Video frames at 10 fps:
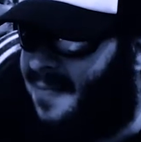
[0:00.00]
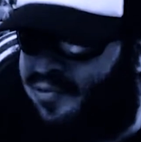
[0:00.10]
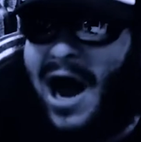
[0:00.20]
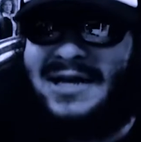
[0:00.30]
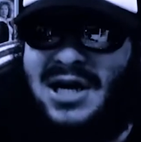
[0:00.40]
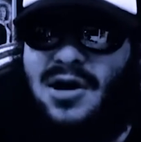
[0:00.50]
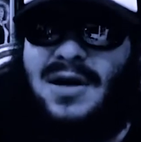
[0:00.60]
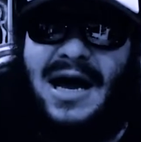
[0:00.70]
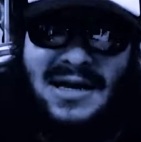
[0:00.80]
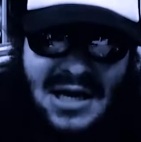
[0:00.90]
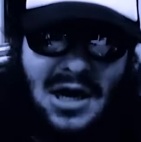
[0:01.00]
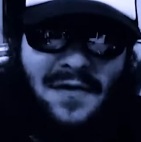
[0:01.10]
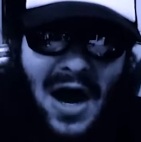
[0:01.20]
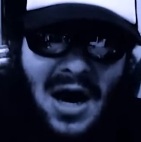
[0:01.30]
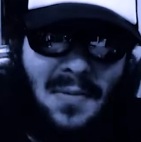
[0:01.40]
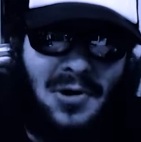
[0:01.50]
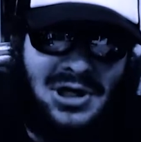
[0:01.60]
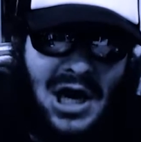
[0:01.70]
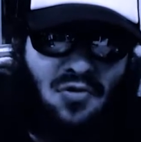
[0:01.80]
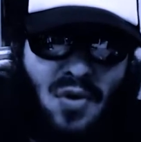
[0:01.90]
practical idea of how to
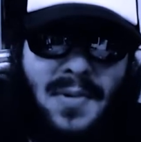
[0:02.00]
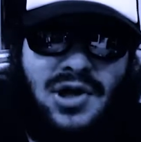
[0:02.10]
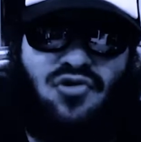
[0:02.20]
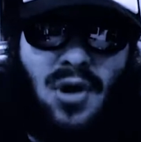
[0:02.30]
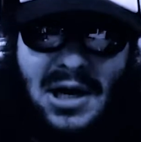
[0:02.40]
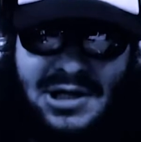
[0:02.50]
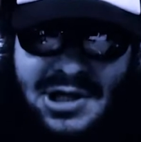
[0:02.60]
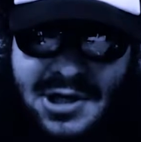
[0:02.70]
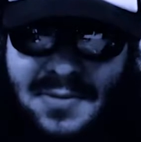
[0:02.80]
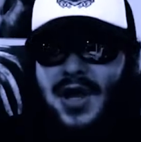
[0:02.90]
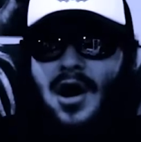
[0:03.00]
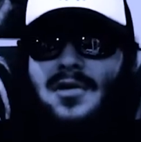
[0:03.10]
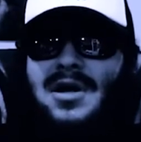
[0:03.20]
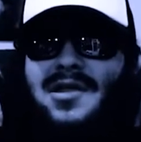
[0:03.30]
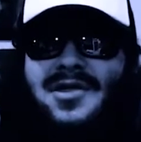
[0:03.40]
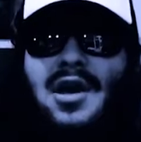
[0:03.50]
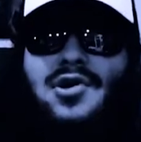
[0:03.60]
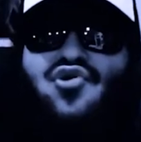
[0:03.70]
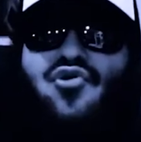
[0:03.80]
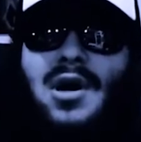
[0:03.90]
protect women's rights. The only
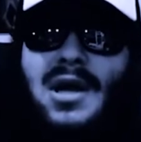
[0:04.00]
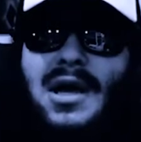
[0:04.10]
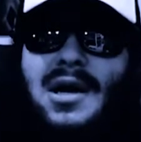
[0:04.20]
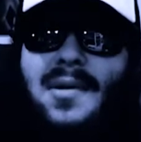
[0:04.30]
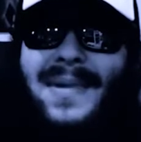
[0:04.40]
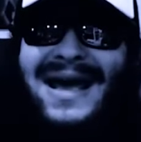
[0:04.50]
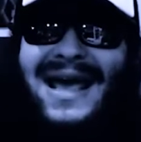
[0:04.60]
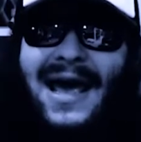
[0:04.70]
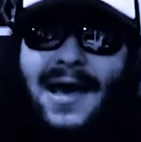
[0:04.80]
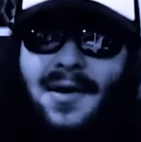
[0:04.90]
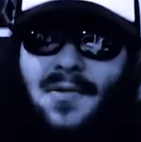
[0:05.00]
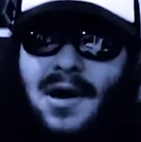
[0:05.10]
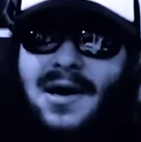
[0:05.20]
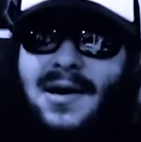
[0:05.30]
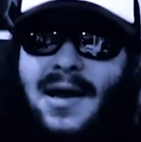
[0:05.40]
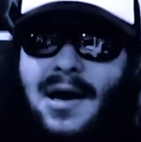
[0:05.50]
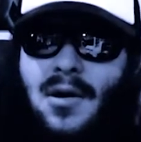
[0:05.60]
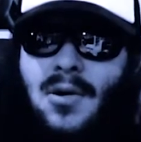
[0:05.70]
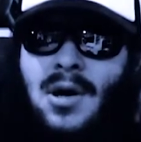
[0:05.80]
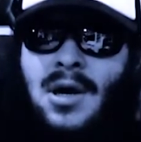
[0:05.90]
thing drilling into my head right
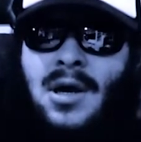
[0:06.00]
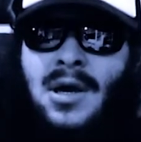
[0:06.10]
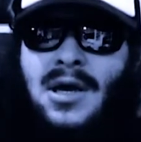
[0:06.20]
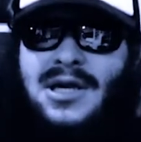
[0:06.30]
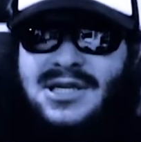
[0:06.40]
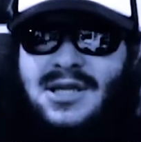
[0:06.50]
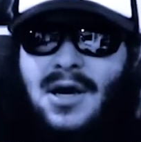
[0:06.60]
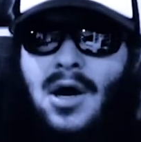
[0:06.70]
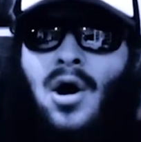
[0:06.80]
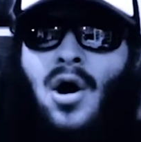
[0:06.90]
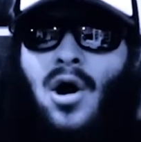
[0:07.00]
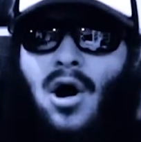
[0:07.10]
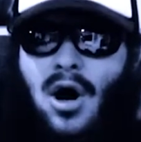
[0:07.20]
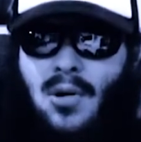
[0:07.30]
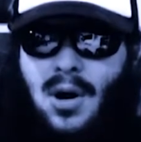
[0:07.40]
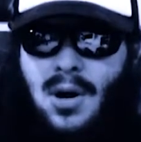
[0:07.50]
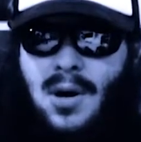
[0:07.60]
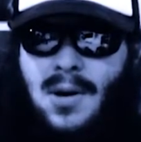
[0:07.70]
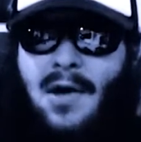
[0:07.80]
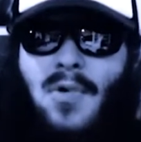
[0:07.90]
now is the horror
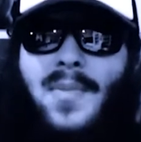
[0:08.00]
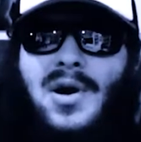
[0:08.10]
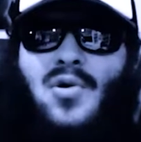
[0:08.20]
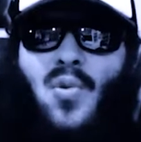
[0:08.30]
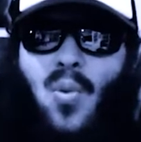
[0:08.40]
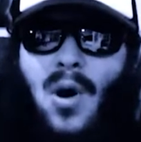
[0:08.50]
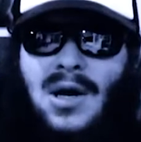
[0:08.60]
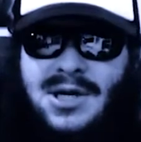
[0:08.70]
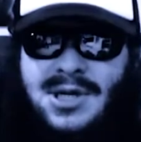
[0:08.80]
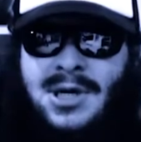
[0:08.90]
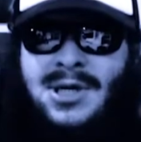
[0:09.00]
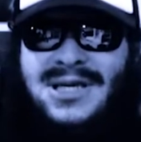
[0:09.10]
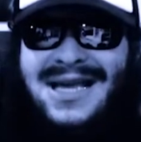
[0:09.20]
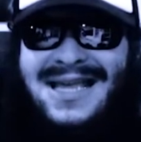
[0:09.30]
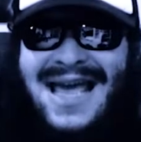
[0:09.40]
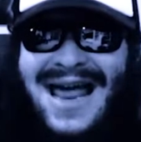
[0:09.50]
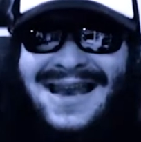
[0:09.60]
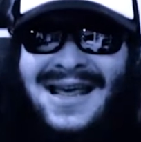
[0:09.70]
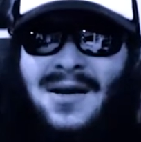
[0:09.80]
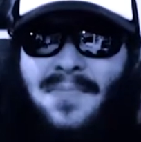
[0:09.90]
that women who want to get
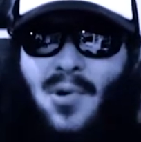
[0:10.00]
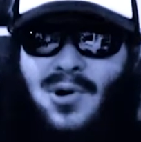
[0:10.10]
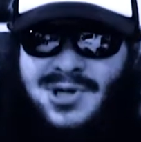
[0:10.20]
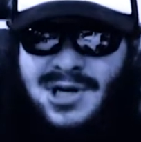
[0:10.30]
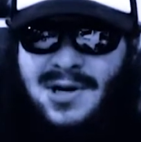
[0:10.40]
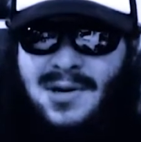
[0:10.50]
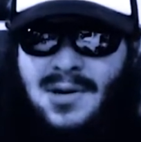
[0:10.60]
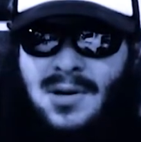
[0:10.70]
an abortion